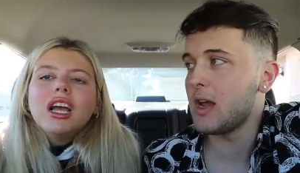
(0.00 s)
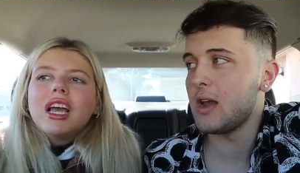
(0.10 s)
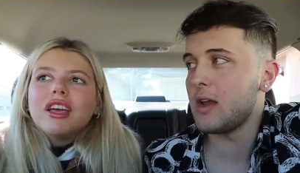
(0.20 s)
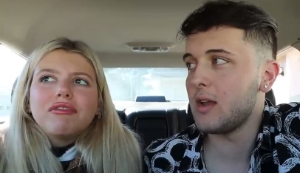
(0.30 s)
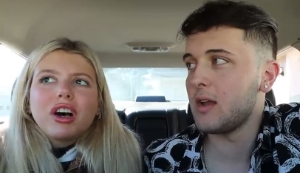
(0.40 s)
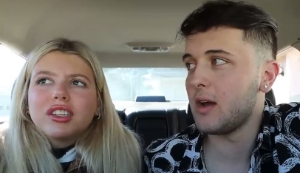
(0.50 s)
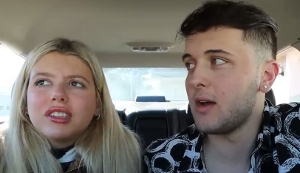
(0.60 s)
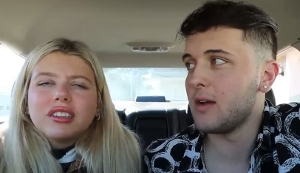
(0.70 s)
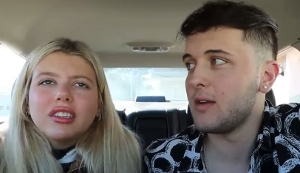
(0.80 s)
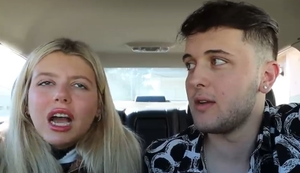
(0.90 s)
Speaker 1: And it felt
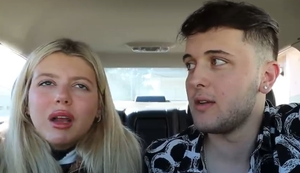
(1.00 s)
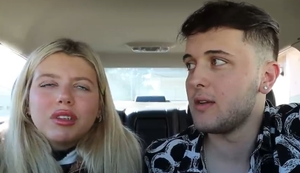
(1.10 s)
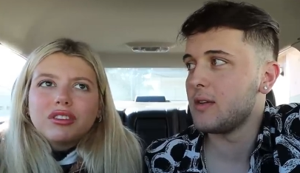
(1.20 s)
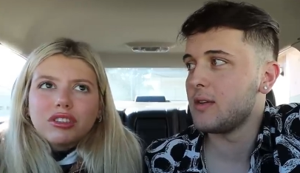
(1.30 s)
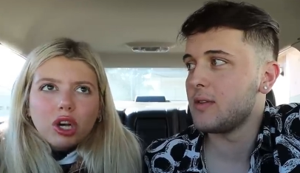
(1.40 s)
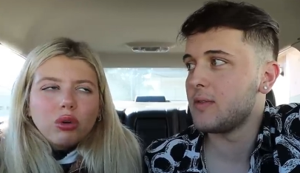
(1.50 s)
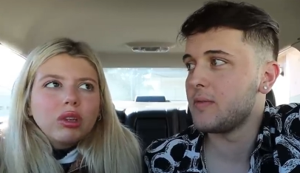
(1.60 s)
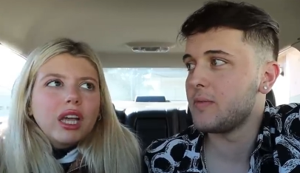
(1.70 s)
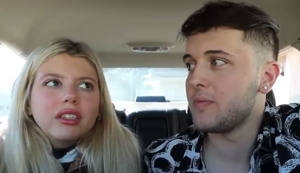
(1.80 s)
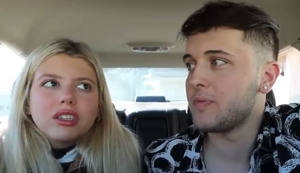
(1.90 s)
yeah. this I was so
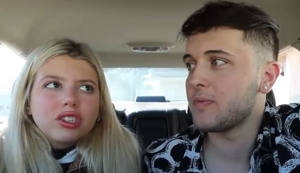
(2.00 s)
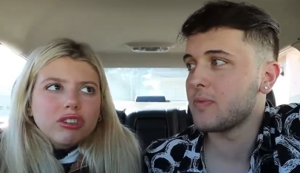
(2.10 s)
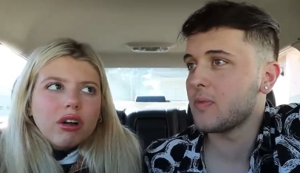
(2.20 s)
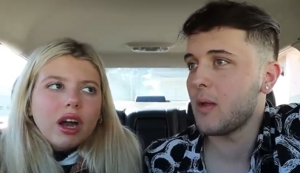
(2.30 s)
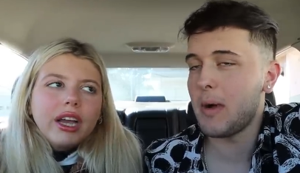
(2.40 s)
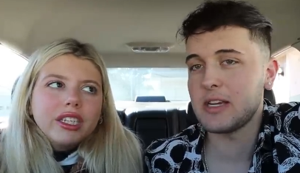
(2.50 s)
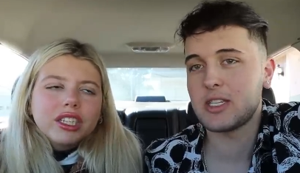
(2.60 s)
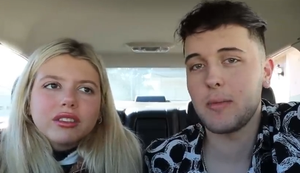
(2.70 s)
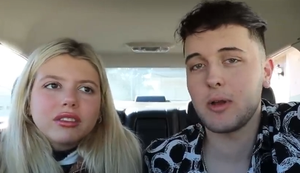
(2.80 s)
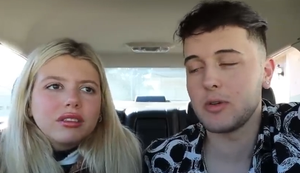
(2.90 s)
like distraught. My
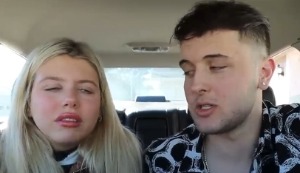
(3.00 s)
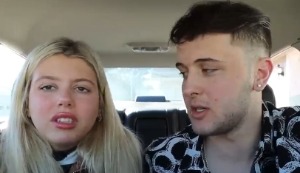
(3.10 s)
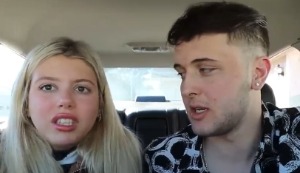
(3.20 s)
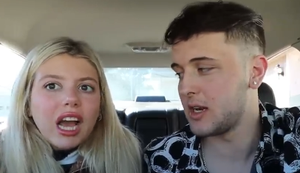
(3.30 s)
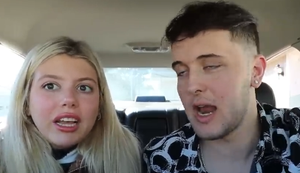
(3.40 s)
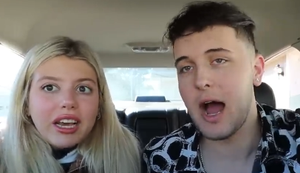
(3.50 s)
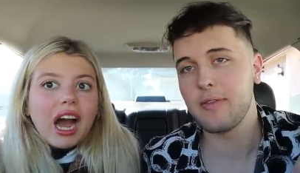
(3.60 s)
stomach just, was in yeah,